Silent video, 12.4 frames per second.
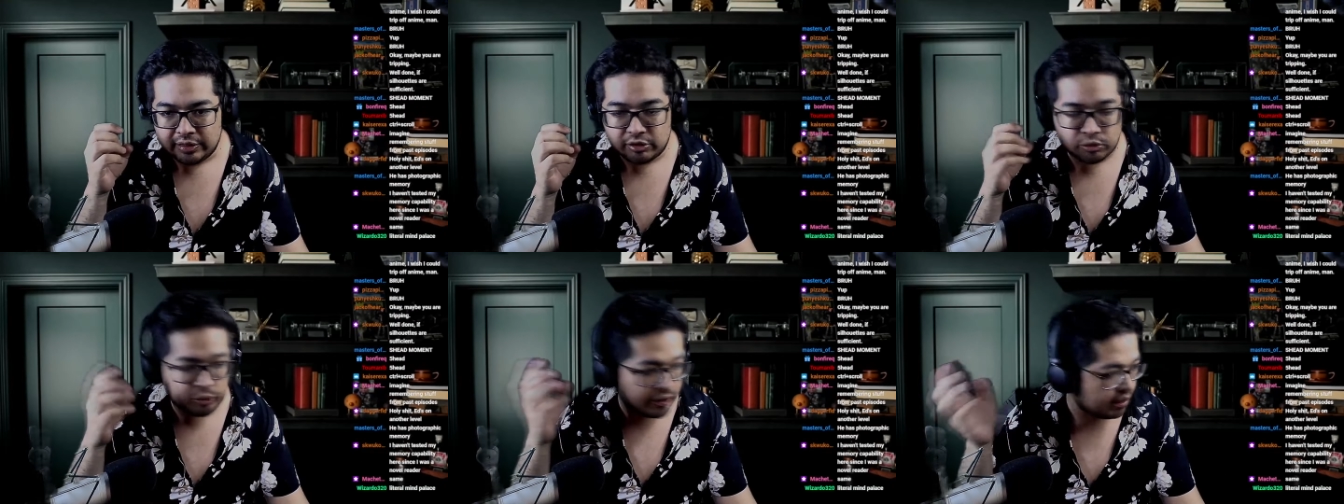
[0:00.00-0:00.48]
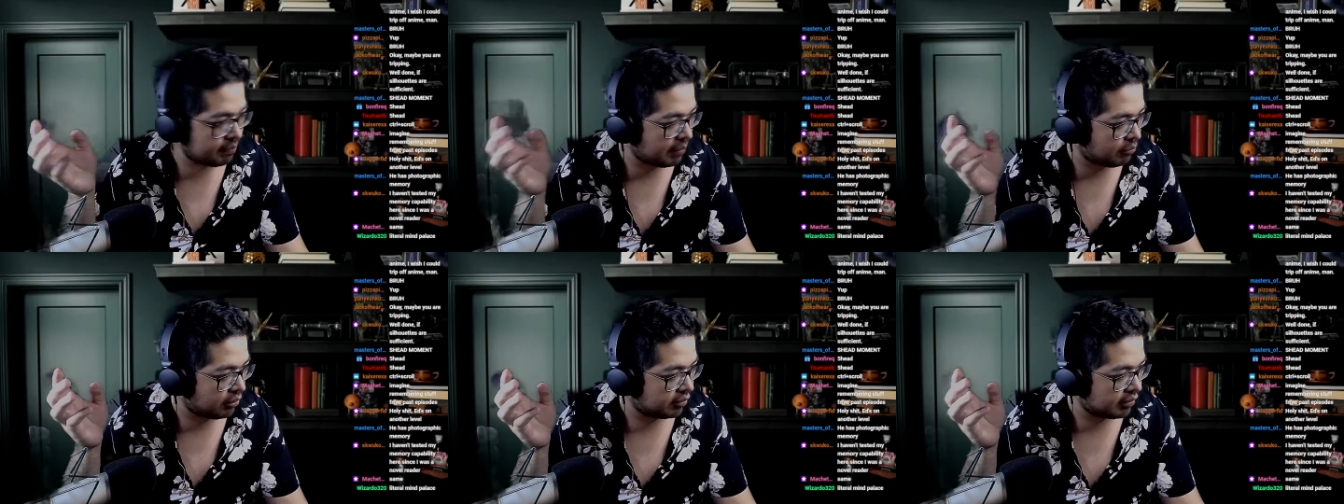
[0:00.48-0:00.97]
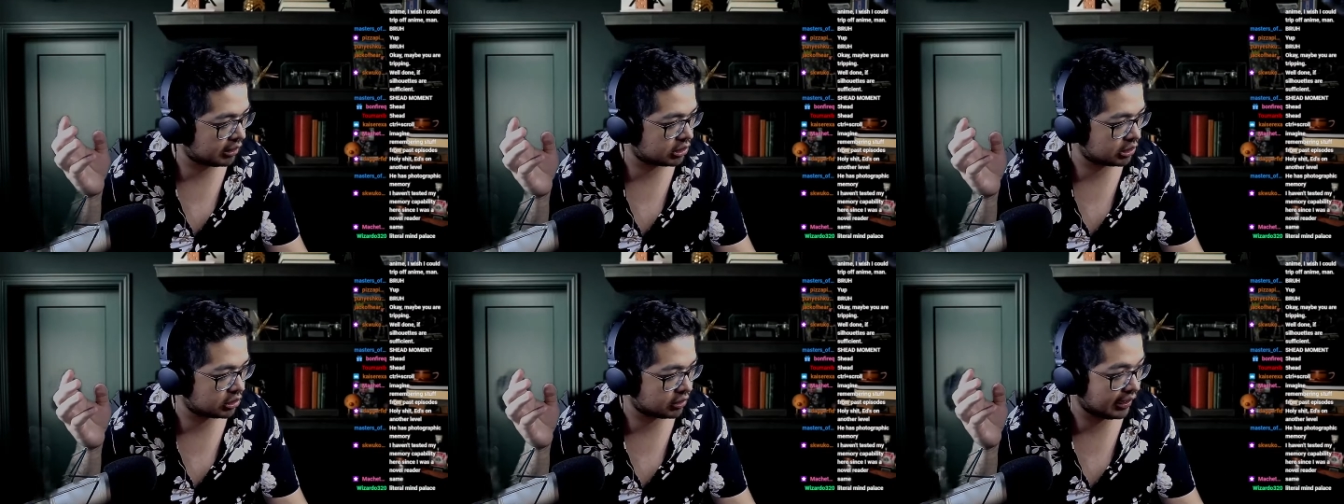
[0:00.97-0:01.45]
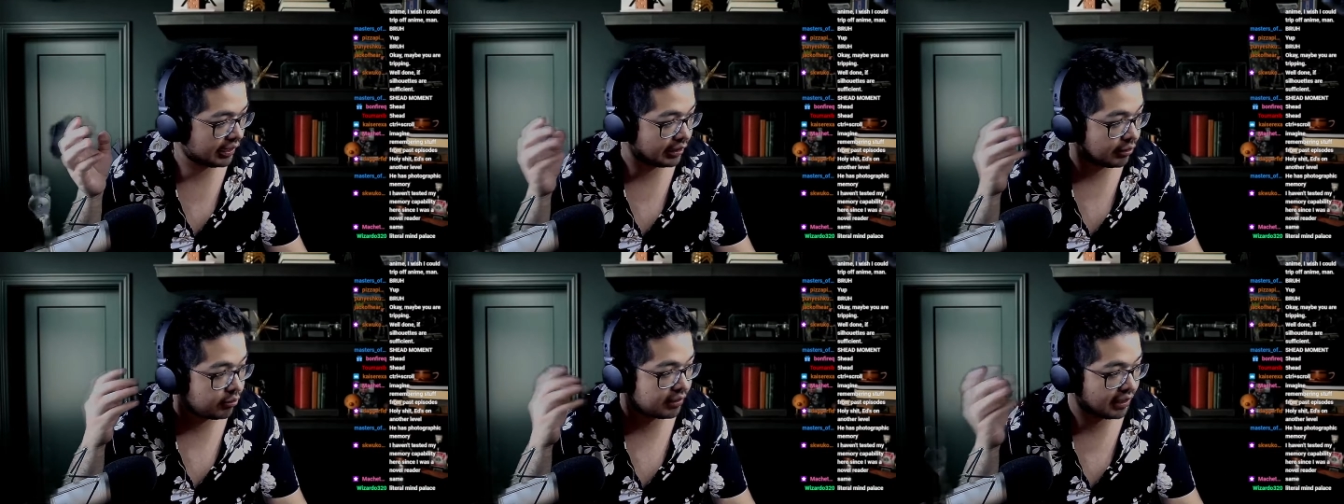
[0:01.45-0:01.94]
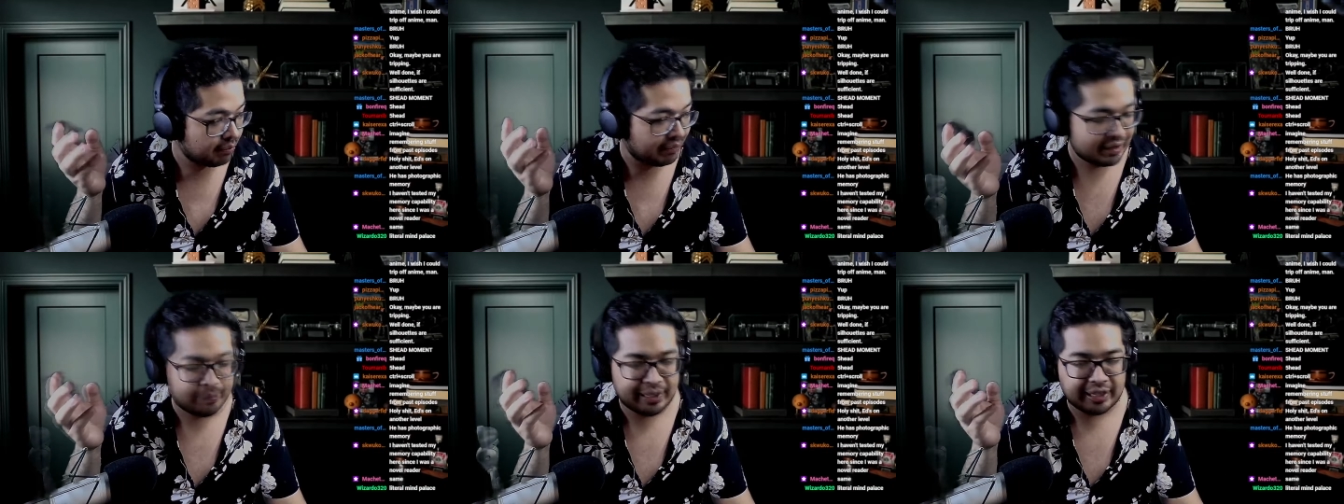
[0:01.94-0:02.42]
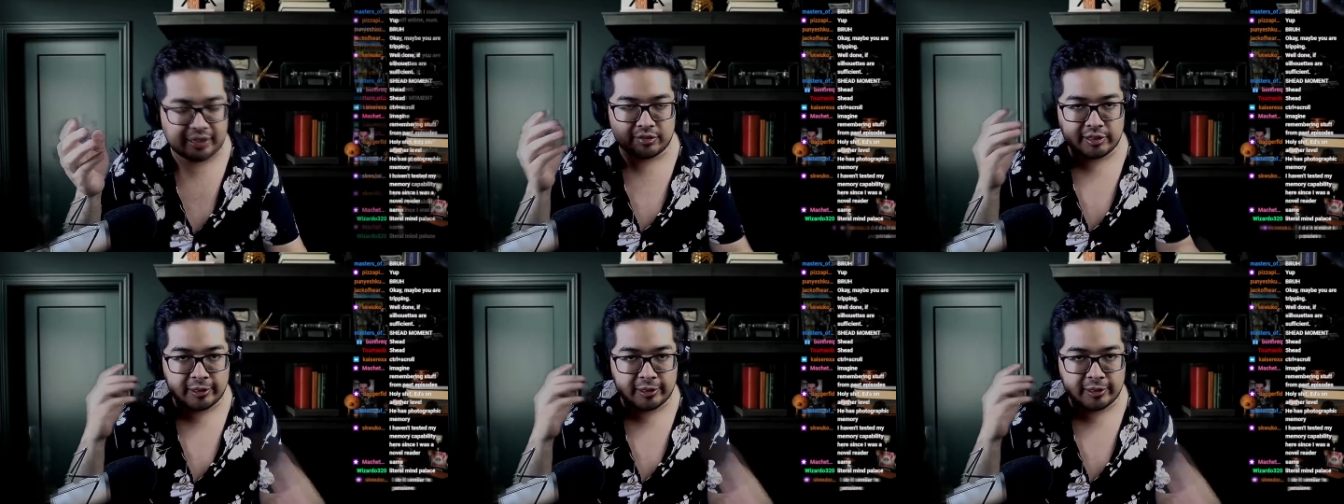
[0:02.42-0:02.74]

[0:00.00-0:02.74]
So it's one of the memorization tricks. Yeah, literally a mind palace.